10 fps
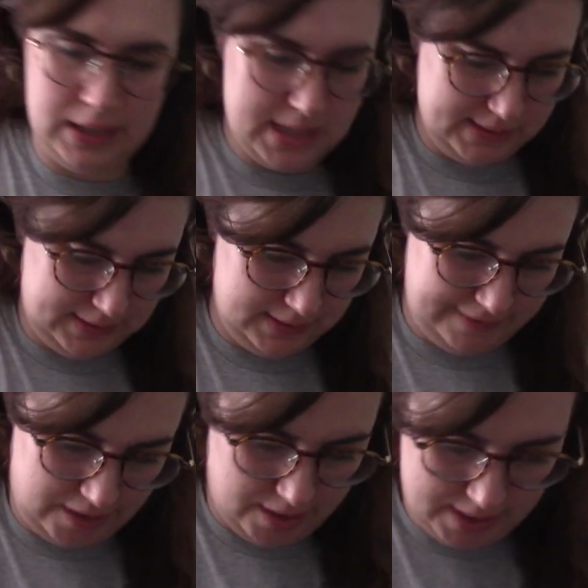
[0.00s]
we
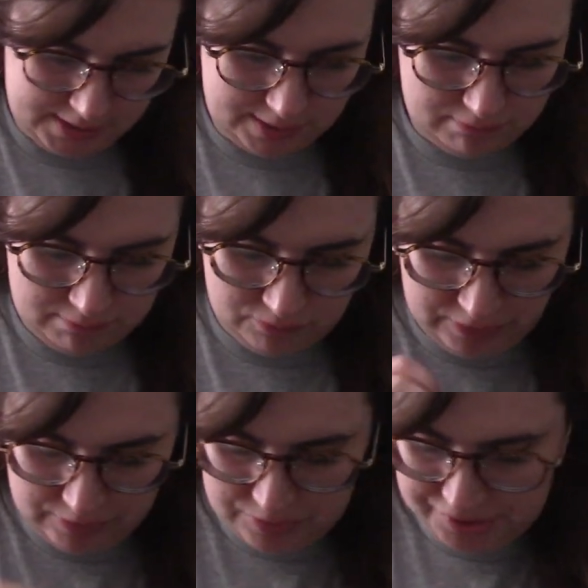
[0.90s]

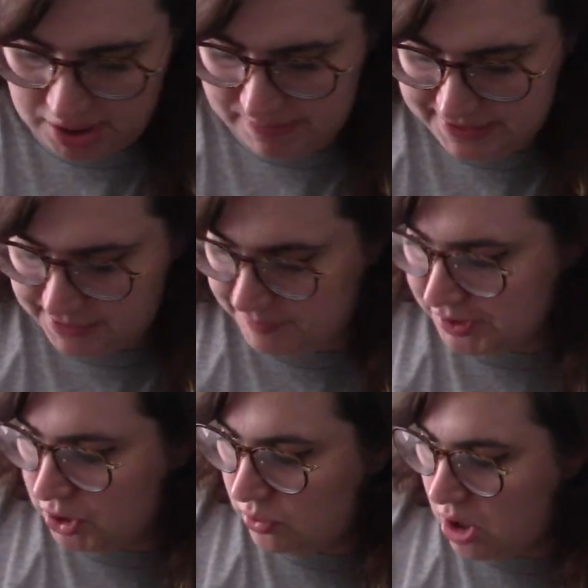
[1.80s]
won't talk about this for
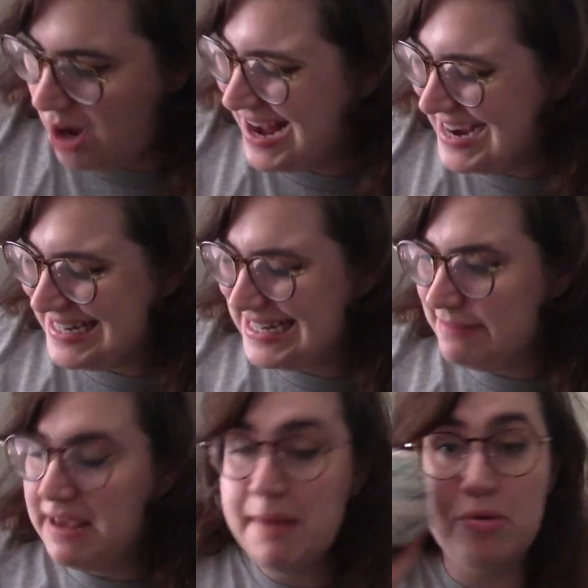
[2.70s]
too long, I did
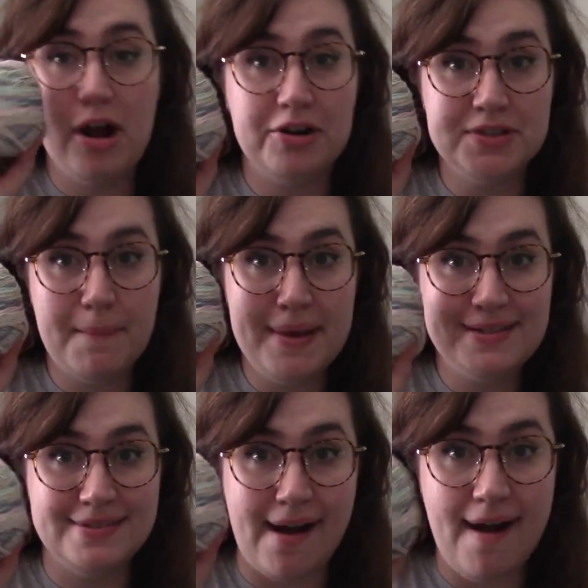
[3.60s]
make progress on my
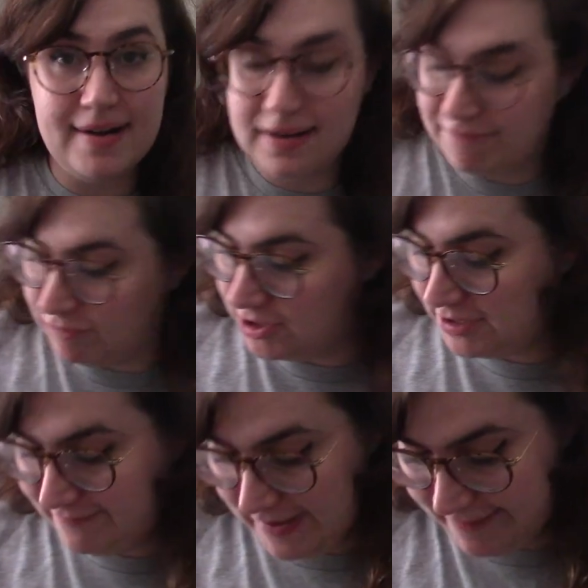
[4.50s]
sock, which
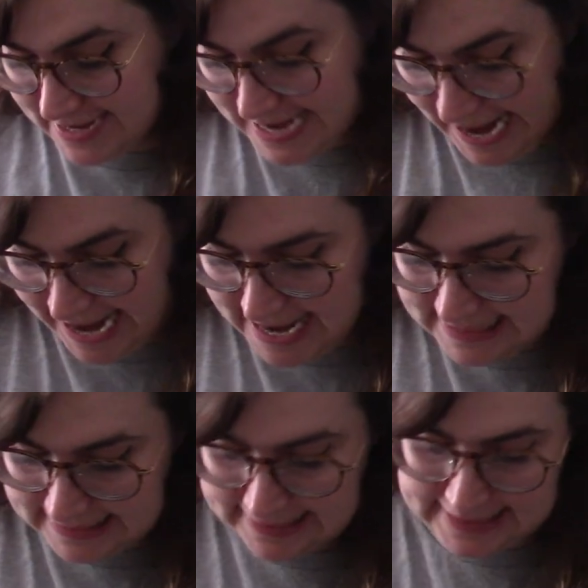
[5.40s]
is very
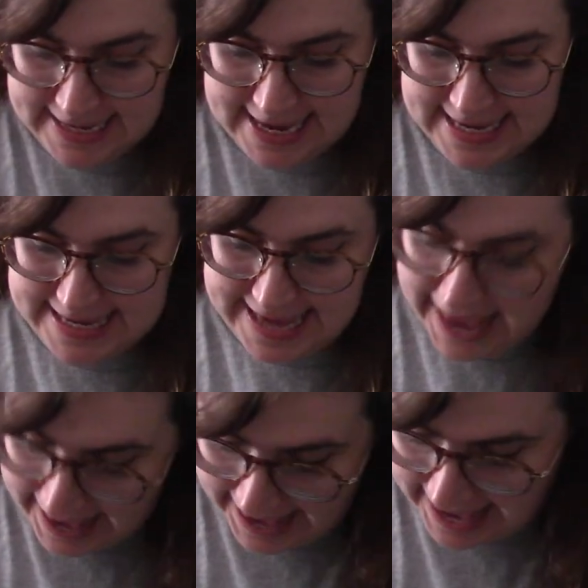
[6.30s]
nice.
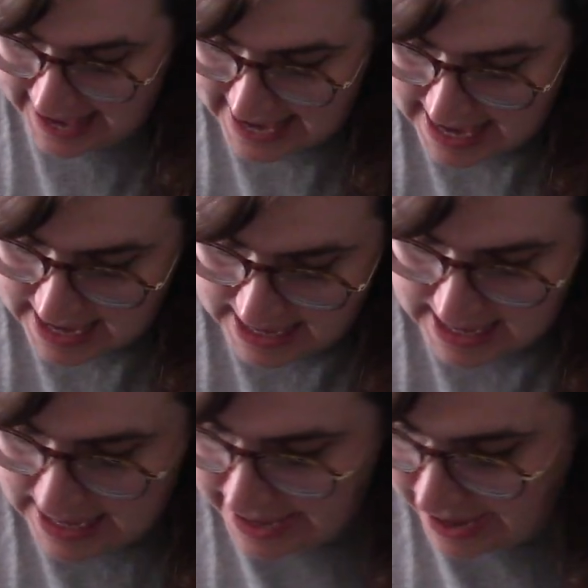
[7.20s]
Yay.
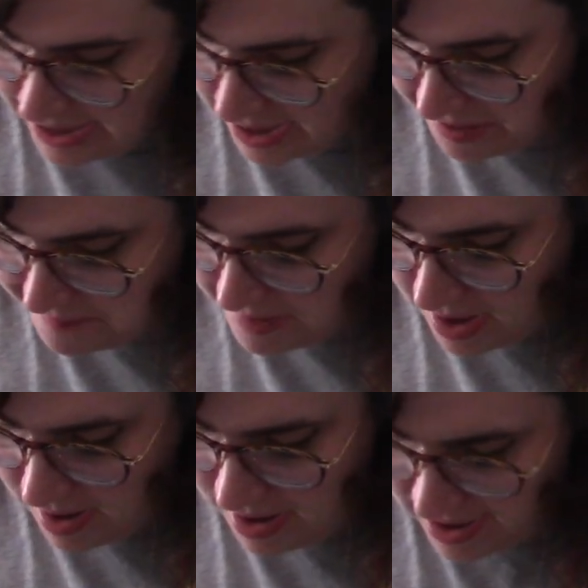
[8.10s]

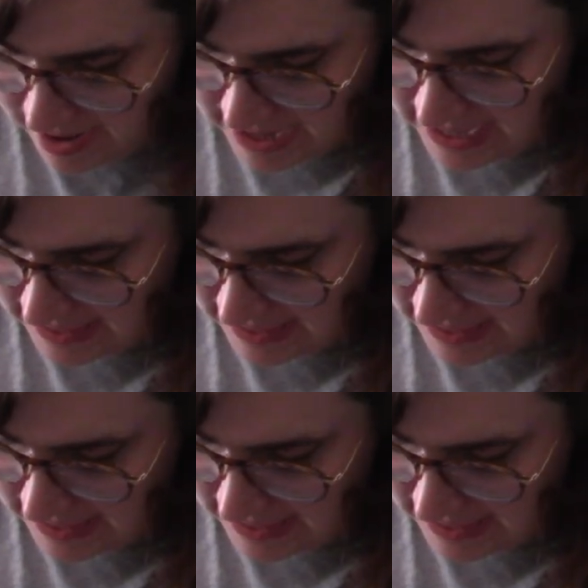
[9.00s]
I